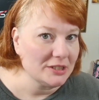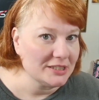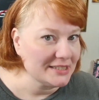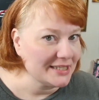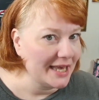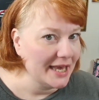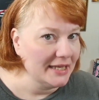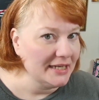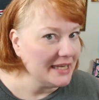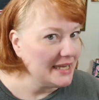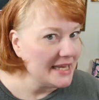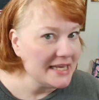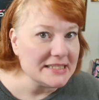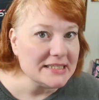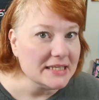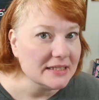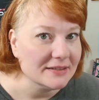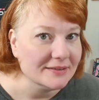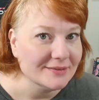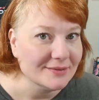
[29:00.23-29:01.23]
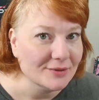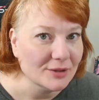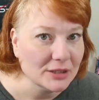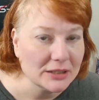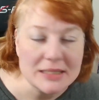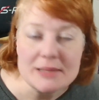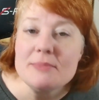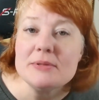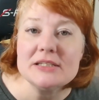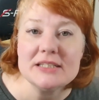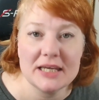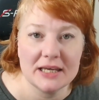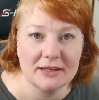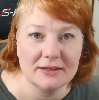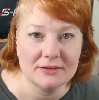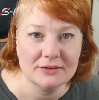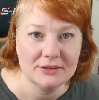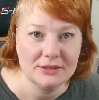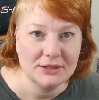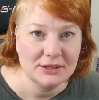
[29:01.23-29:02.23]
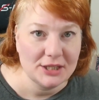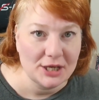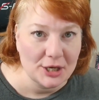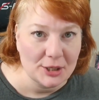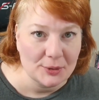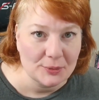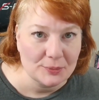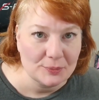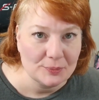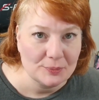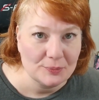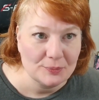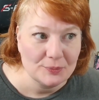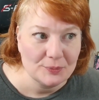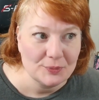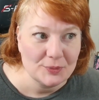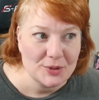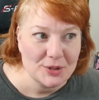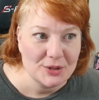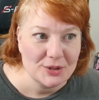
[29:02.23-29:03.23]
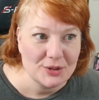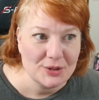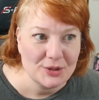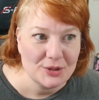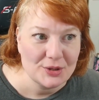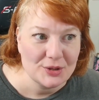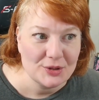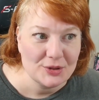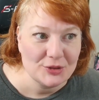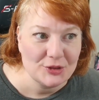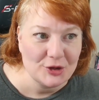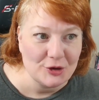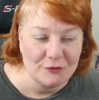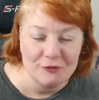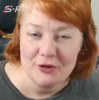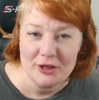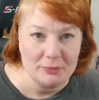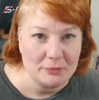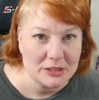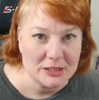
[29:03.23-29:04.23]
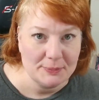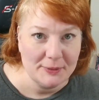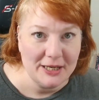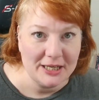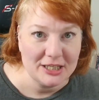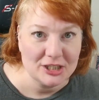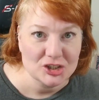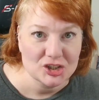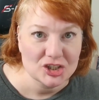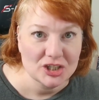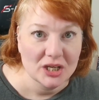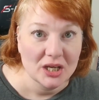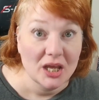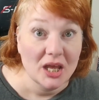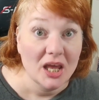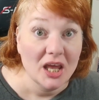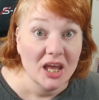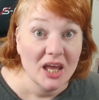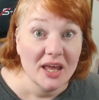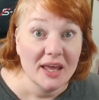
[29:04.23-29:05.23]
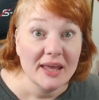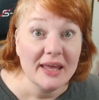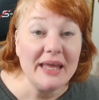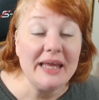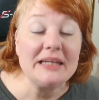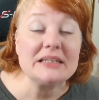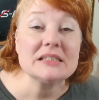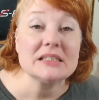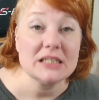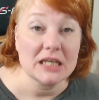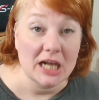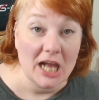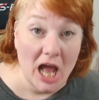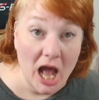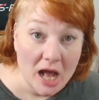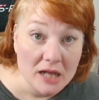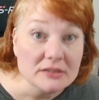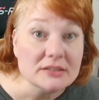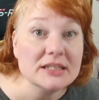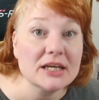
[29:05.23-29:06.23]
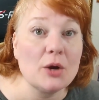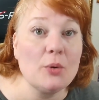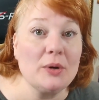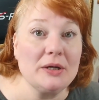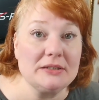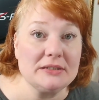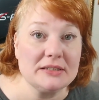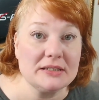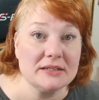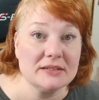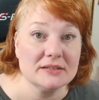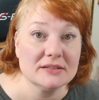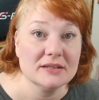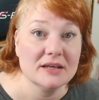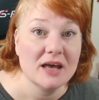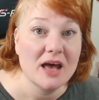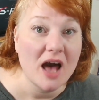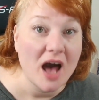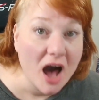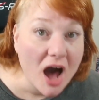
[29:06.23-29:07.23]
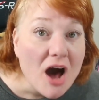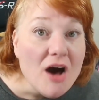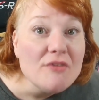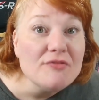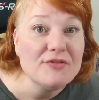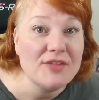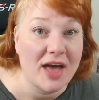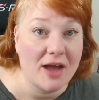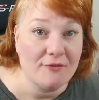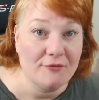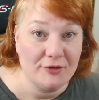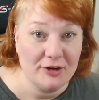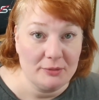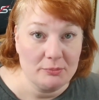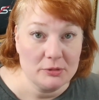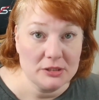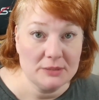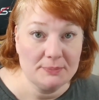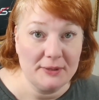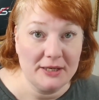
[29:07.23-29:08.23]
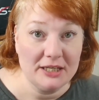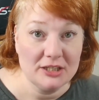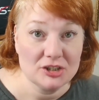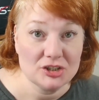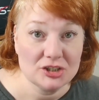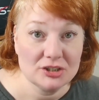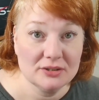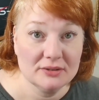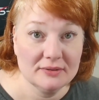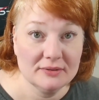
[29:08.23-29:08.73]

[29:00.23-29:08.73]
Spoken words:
said isn't limiting their freedom of speech. It's the consequences of that freedom of speech.